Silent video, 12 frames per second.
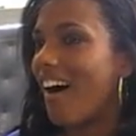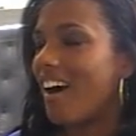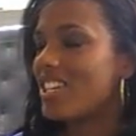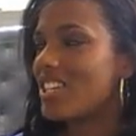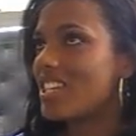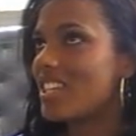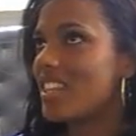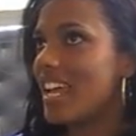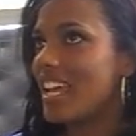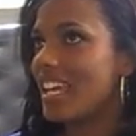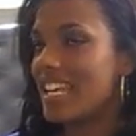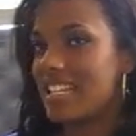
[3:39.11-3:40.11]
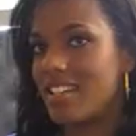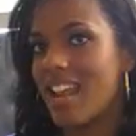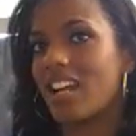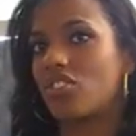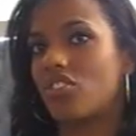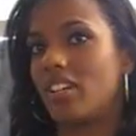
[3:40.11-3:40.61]
I just think he's
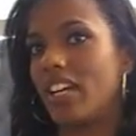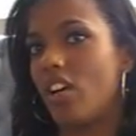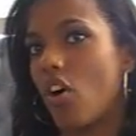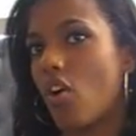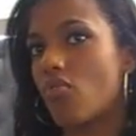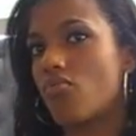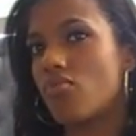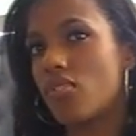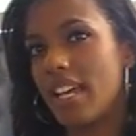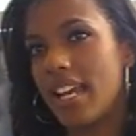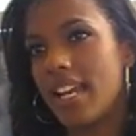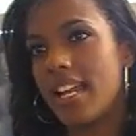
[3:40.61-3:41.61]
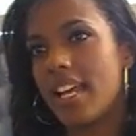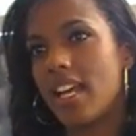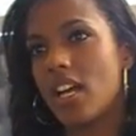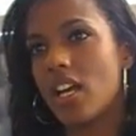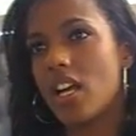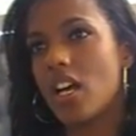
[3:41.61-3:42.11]
naturally got a
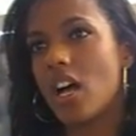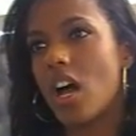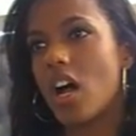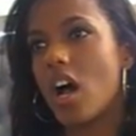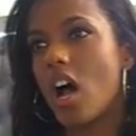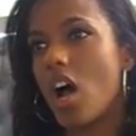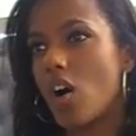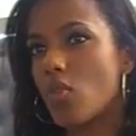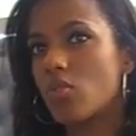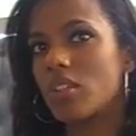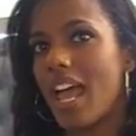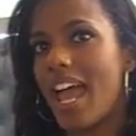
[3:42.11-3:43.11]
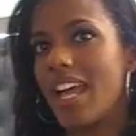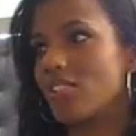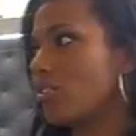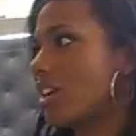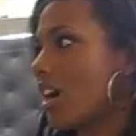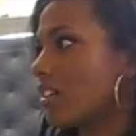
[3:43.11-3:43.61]
really old head
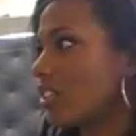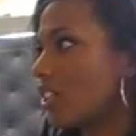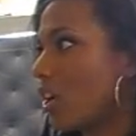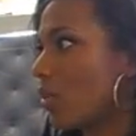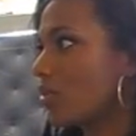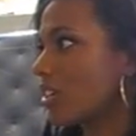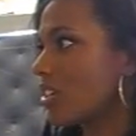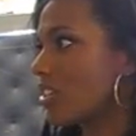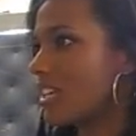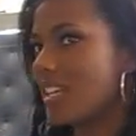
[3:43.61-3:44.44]
on young shoulders.